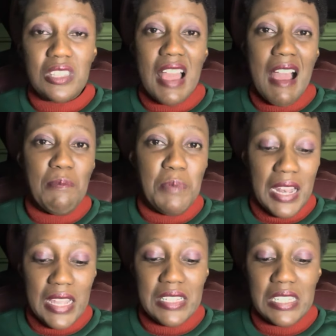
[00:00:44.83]
the
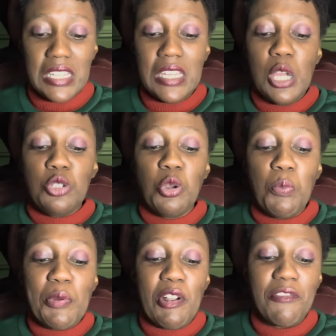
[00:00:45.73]
ability to
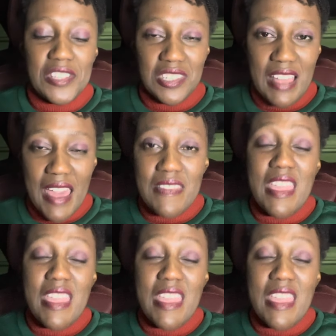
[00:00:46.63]
prophesy,